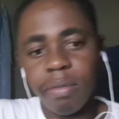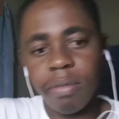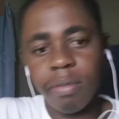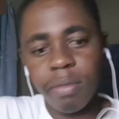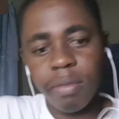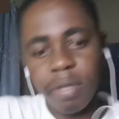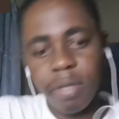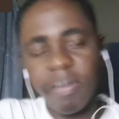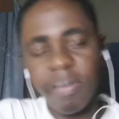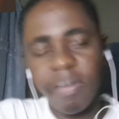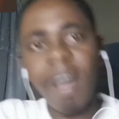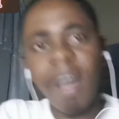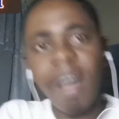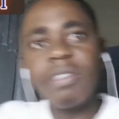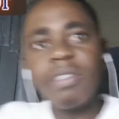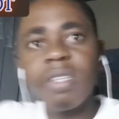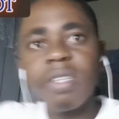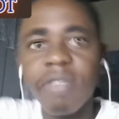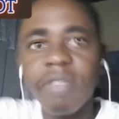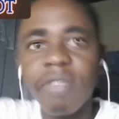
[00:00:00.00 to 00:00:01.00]
If I have
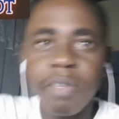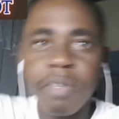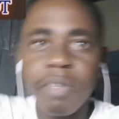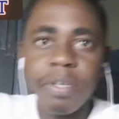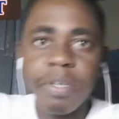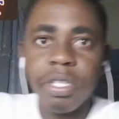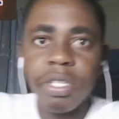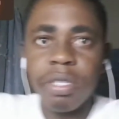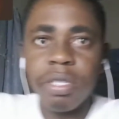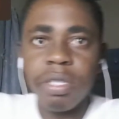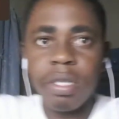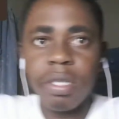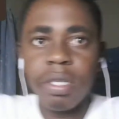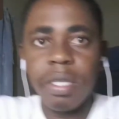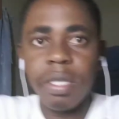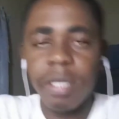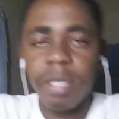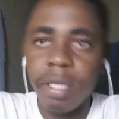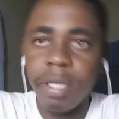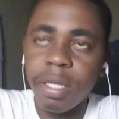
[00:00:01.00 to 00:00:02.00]
to give a speech
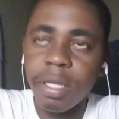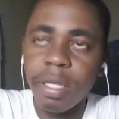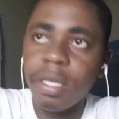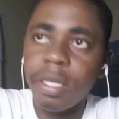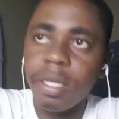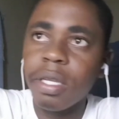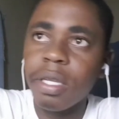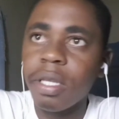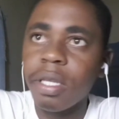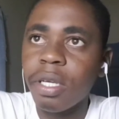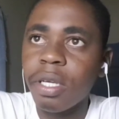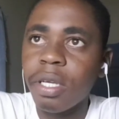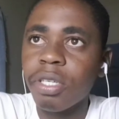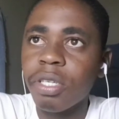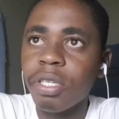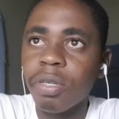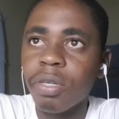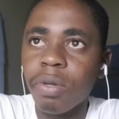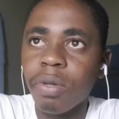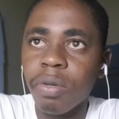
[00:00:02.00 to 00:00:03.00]
in
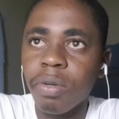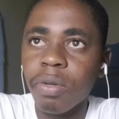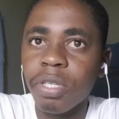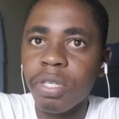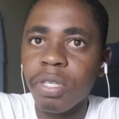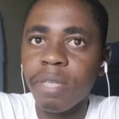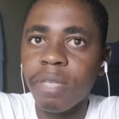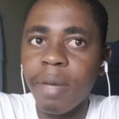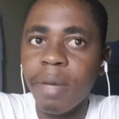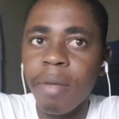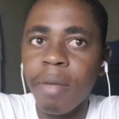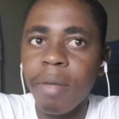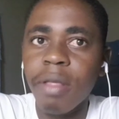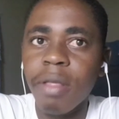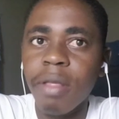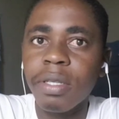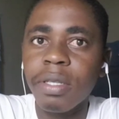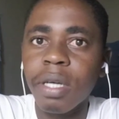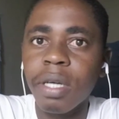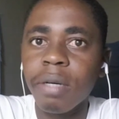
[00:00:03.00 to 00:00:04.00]
Haitian Creole, which is my mother
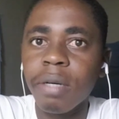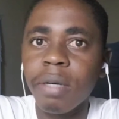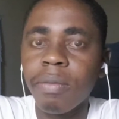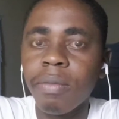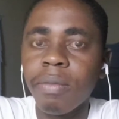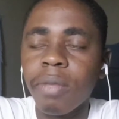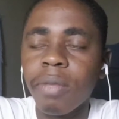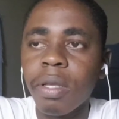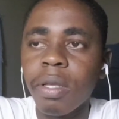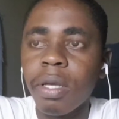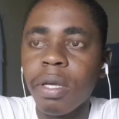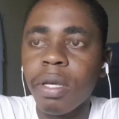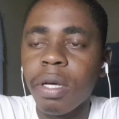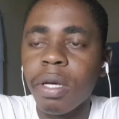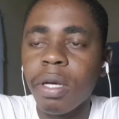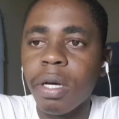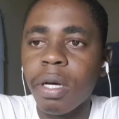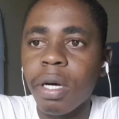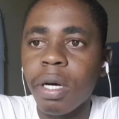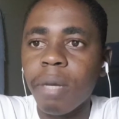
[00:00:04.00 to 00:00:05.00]
tongue,
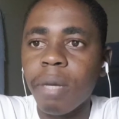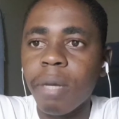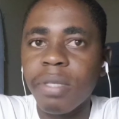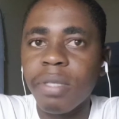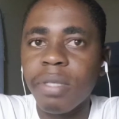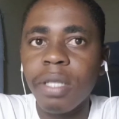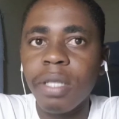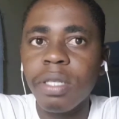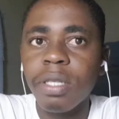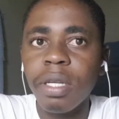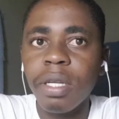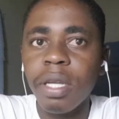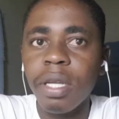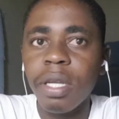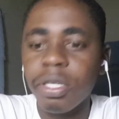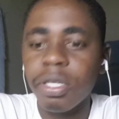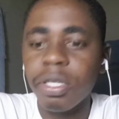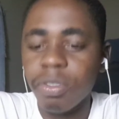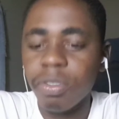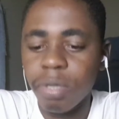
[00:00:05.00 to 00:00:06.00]
I'm still studying
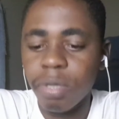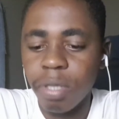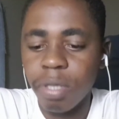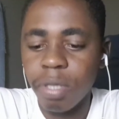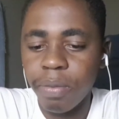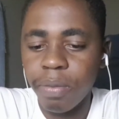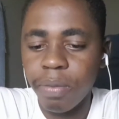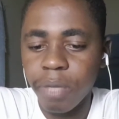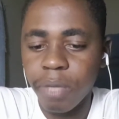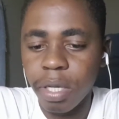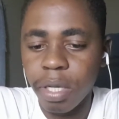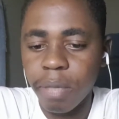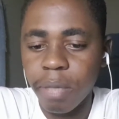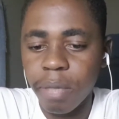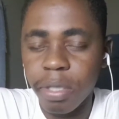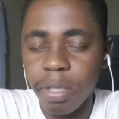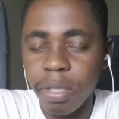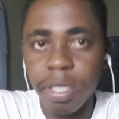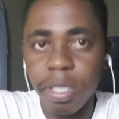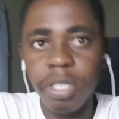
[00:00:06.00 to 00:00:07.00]
Haitian Creole
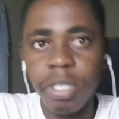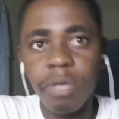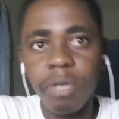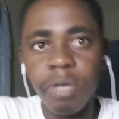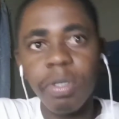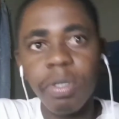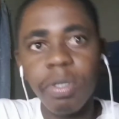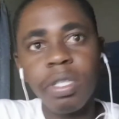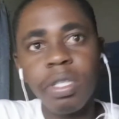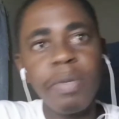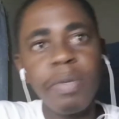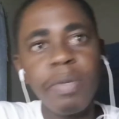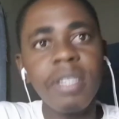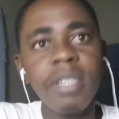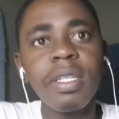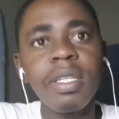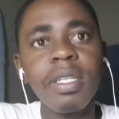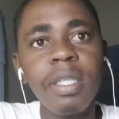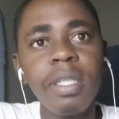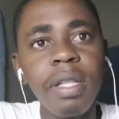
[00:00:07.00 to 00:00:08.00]
because Haitian Creole is
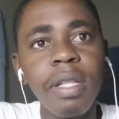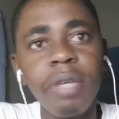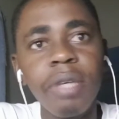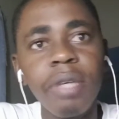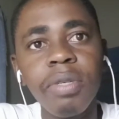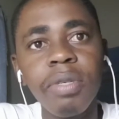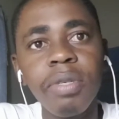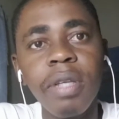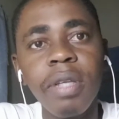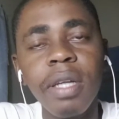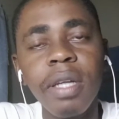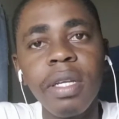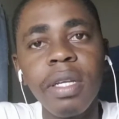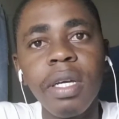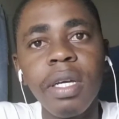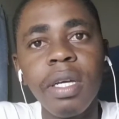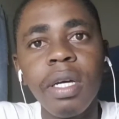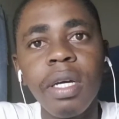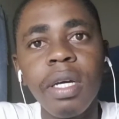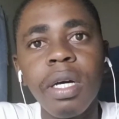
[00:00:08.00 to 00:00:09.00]
basically the language that
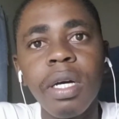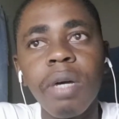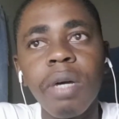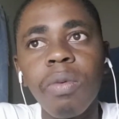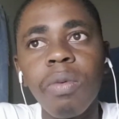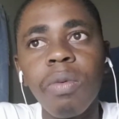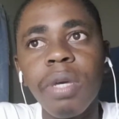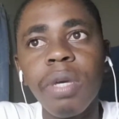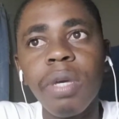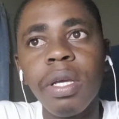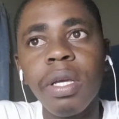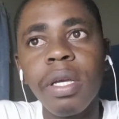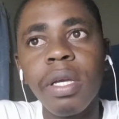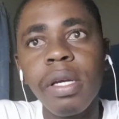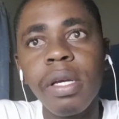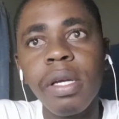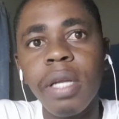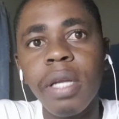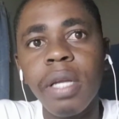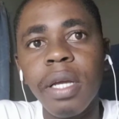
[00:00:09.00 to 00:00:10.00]
we
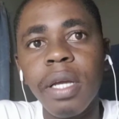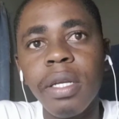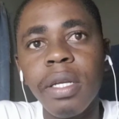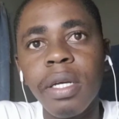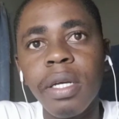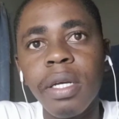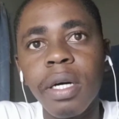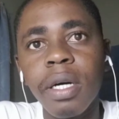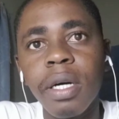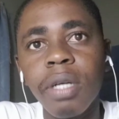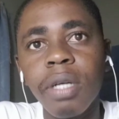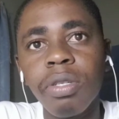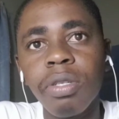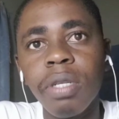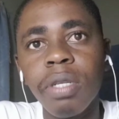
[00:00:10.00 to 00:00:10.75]
here in Haiti should